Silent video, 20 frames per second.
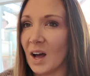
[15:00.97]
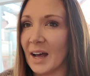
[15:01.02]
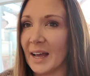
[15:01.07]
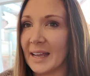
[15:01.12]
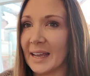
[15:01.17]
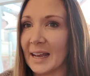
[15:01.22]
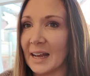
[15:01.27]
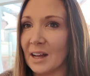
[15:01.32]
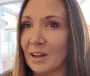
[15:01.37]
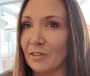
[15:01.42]
I
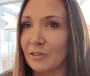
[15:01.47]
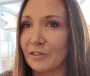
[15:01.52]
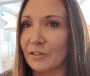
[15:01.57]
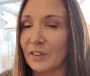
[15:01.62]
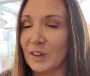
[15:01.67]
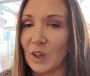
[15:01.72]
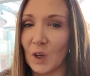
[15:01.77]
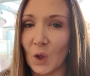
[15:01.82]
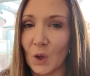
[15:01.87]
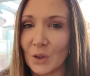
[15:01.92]
have
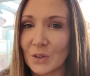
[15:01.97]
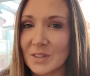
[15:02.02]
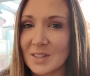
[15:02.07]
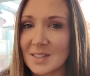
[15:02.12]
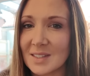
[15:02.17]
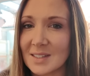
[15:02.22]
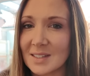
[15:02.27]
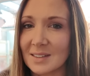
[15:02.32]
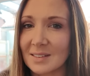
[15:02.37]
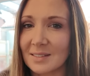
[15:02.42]

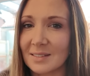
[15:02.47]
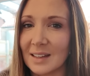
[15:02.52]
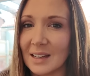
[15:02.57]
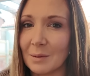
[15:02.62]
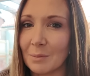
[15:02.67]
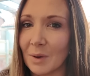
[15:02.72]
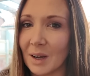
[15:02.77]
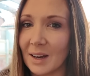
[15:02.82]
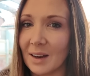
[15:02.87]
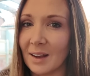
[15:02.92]
lost
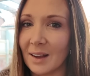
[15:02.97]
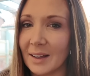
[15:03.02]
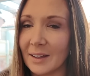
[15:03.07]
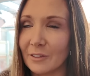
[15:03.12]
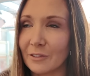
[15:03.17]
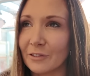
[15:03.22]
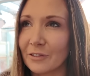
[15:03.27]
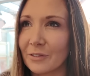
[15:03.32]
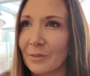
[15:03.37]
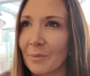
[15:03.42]
in my
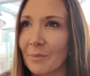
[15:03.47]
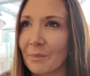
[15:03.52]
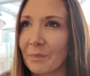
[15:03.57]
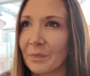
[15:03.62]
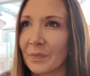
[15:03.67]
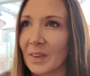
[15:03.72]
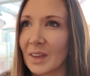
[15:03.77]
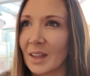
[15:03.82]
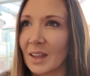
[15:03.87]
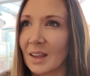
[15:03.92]
life.
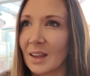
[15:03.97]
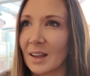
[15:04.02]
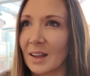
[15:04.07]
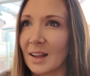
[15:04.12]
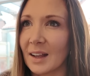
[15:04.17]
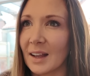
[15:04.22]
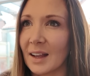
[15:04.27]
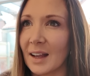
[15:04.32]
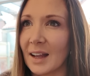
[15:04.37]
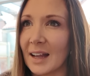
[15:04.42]

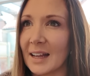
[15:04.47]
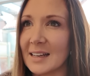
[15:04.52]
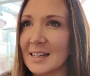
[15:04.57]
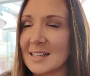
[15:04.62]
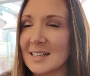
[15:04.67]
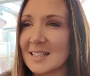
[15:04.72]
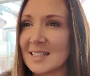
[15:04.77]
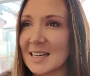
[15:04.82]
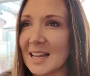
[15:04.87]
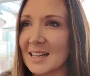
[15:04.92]
And
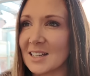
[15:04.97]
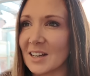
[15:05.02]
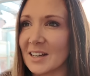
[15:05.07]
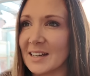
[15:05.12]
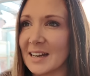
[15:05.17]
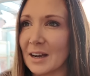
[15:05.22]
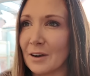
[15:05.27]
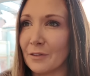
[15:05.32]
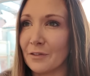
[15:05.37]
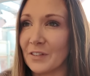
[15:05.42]
instead, I
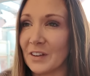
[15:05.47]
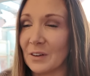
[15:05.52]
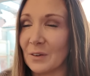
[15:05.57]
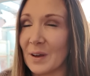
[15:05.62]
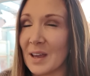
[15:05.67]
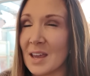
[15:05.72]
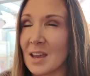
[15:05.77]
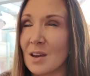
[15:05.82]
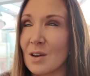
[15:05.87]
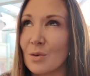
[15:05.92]
now feel
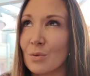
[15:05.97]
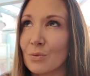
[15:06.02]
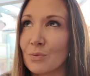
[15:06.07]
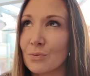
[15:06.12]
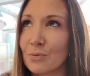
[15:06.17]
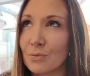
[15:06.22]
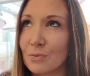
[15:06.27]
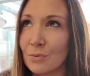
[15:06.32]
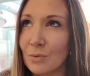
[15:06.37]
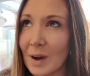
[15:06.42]

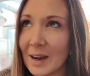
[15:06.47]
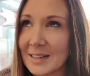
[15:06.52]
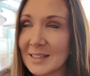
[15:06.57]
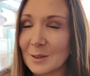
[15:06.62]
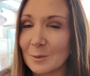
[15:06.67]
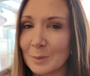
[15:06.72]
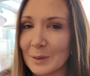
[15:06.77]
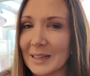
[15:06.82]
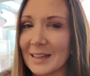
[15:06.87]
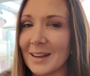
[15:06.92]

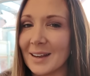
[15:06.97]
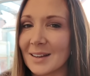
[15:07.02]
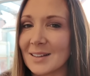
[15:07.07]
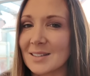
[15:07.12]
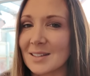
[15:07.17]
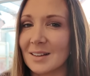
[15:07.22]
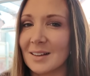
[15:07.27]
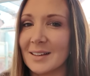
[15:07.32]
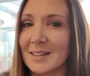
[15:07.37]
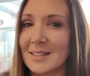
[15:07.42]
incredibly
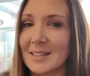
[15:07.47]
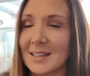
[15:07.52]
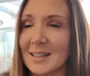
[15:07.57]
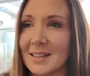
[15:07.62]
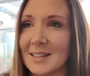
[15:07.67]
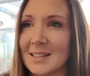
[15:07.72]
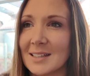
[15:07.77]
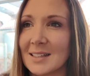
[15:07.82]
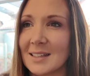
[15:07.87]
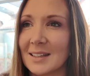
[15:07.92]

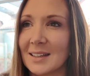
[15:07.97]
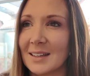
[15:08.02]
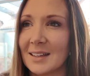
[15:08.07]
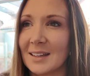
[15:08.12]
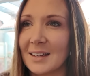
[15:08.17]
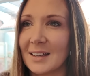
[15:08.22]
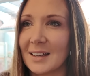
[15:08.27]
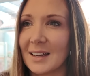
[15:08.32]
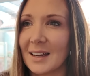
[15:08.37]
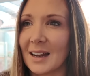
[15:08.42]
excited
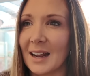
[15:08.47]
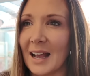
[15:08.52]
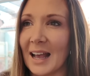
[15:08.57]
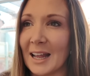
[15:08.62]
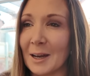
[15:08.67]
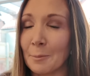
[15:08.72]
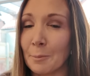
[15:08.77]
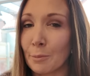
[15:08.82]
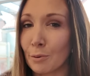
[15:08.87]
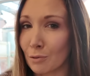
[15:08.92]

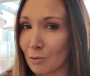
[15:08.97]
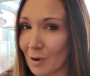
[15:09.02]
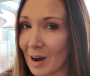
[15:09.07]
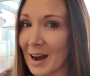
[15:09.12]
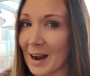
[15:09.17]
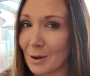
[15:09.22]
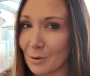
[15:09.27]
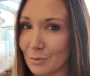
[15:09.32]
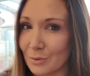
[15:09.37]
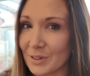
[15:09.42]
and
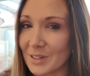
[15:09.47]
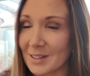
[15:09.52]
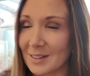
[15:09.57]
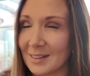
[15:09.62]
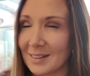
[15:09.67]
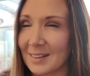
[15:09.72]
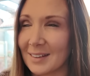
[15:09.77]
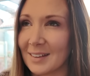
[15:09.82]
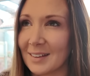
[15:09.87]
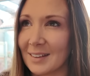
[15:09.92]
proud
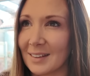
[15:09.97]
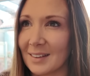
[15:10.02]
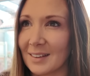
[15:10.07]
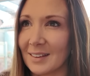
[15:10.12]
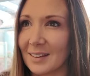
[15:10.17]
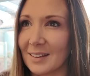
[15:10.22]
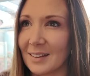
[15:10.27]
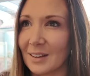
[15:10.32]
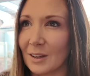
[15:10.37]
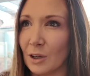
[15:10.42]

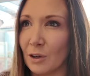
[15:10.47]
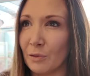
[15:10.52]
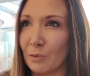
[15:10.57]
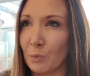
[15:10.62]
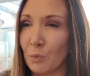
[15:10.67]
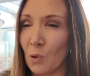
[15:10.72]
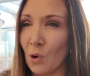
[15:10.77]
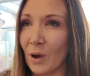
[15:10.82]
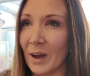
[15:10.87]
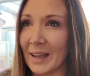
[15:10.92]
of
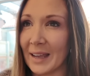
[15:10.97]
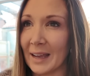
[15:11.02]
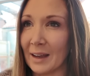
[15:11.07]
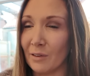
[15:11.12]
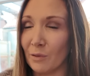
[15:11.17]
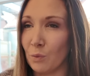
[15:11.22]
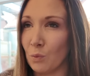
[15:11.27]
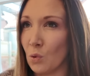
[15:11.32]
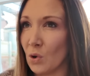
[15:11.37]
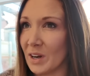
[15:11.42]
what I
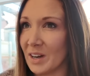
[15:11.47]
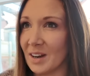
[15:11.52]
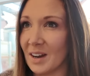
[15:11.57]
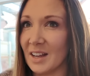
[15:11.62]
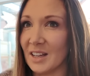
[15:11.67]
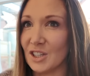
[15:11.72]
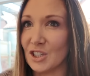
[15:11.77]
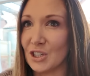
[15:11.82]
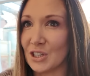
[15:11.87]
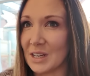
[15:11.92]
have
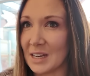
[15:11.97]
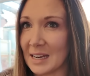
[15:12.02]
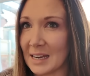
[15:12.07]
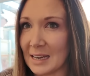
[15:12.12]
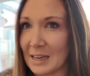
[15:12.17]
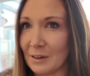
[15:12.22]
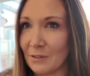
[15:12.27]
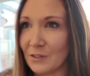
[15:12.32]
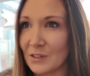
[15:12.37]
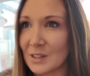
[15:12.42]

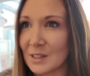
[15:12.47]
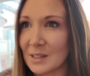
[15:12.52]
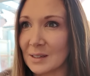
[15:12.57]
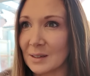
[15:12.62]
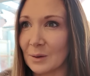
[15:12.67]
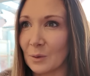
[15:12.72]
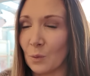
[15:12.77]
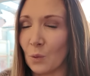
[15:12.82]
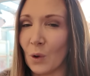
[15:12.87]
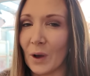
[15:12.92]
achieved,
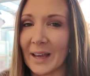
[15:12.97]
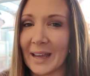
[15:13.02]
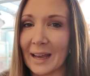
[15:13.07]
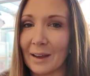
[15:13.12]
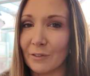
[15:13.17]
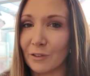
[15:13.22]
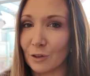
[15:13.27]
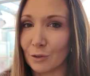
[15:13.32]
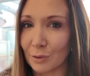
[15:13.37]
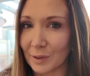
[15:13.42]
what I
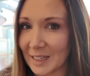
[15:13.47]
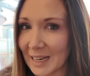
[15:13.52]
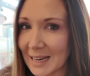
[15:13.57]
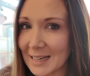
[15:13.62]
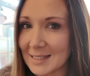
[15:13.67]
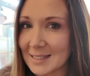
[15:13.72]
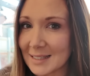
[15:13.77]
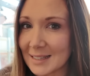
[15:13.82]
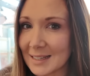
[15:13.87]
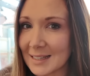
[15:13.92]
have
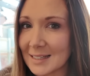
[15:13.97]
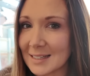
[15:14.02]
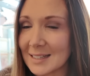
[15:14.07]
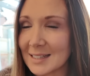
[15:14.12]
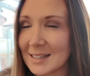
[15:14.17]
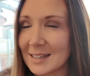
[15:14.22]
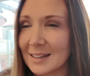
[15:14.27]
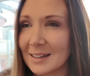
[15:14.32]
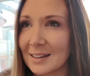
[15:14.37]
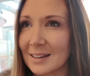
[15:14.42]
created
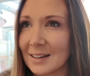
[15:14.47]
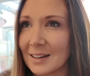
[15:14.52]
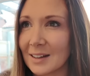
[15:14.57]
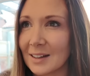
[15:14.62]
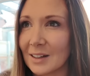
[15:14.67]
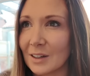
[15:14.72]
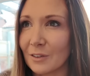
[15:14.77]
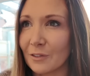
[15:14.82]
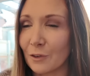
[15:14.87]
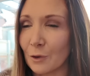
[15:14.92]

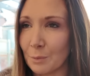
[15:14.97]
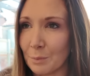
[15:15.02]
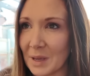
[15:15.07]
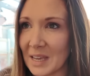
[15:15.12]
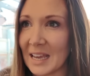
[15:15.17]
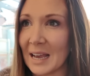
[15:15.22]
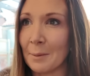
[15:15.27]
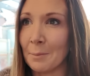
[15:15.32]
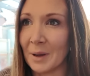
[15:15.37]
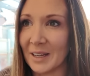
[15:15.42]
for
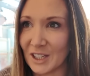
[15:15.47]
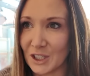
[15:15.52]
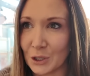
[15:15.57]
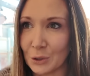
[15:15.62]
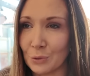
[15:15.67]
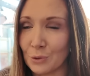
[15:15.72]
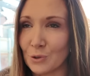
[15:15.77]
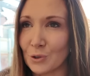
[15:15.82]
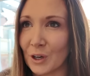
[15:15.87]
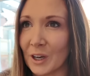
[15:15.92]
me and my
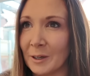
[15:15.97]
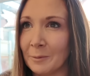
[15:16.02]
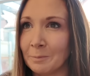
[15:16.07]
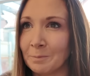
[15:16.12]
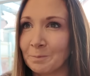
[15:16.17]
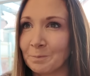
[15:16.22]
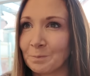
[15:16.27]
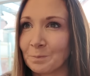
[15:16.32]
children,